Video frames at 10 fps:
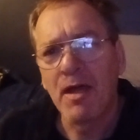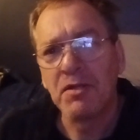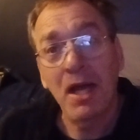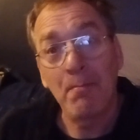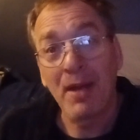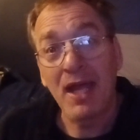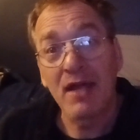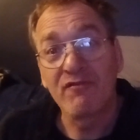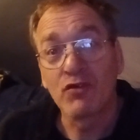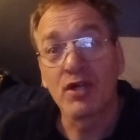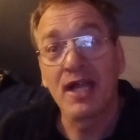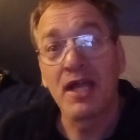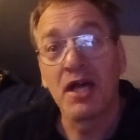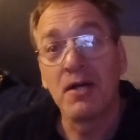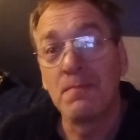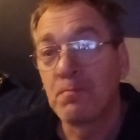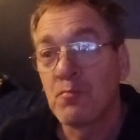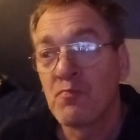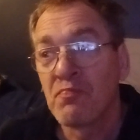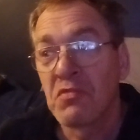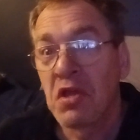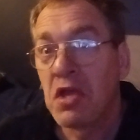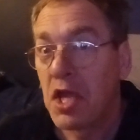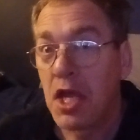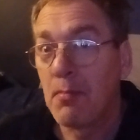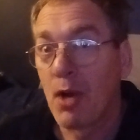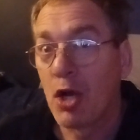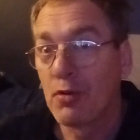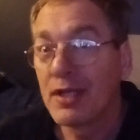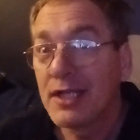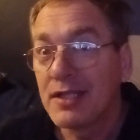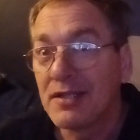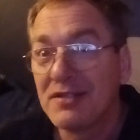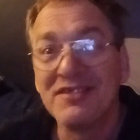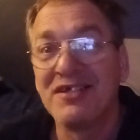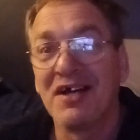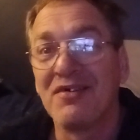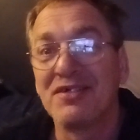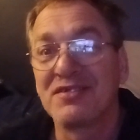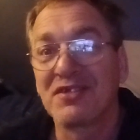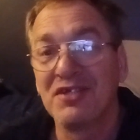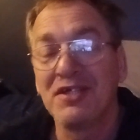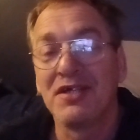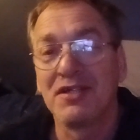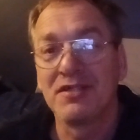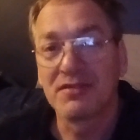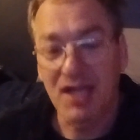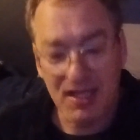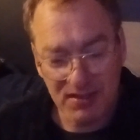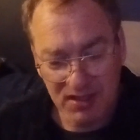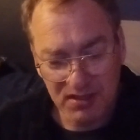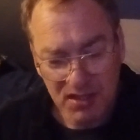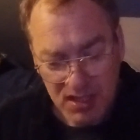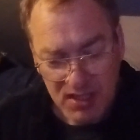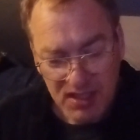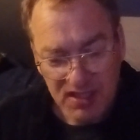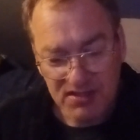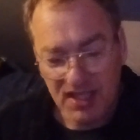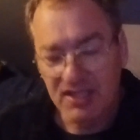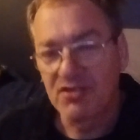Not bad for a MRE. It's good. It's got is like